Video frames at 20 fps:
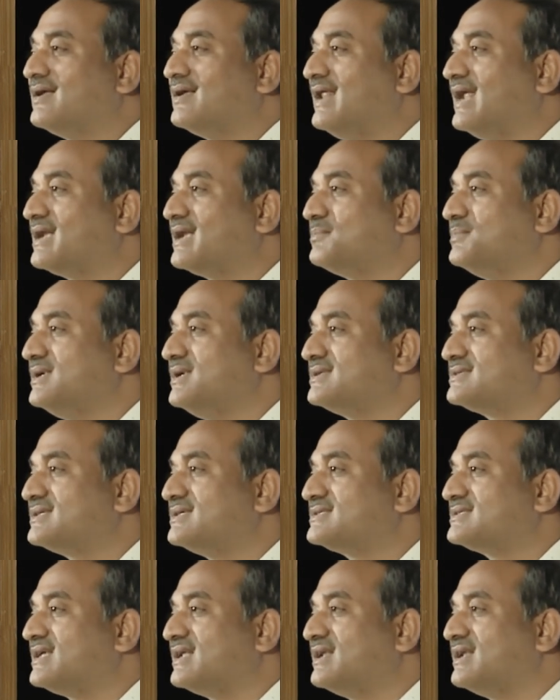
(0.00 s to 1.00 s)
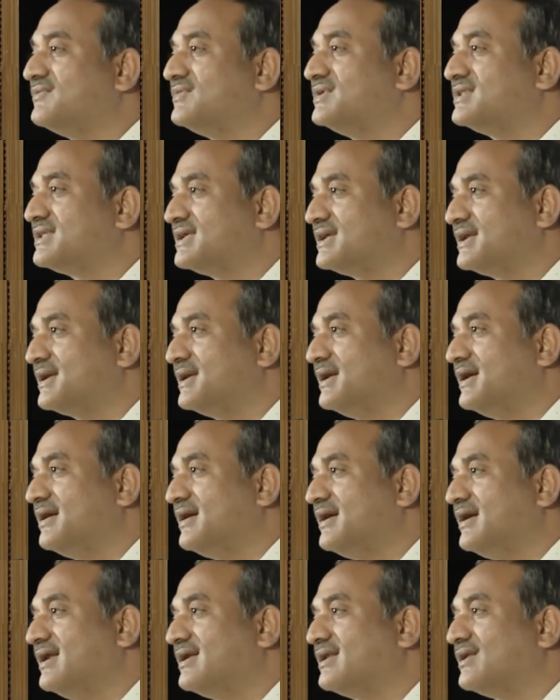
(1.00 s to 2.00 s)
databases and everything
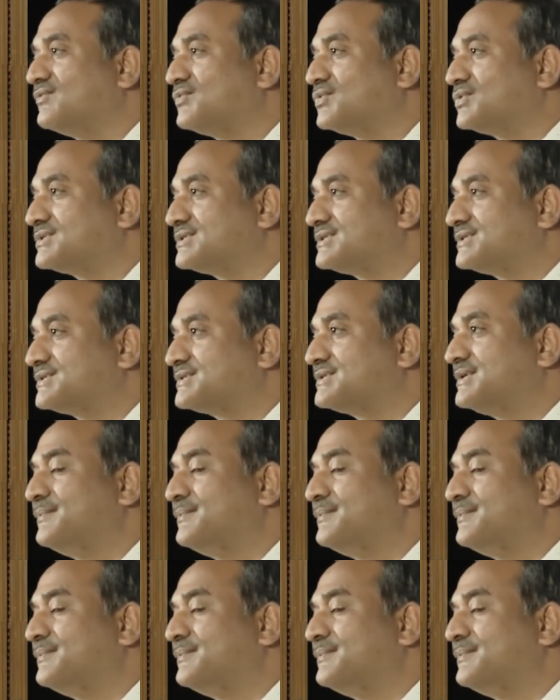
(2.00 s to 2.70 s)
uh, at Infosys.